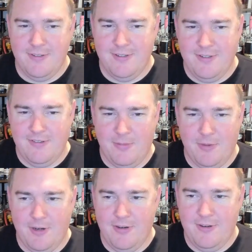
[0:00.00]

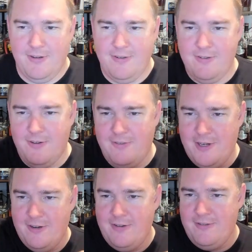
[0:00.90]
Somewhere. Over
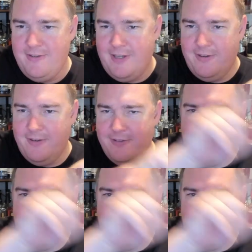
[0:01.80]
here. I don't know.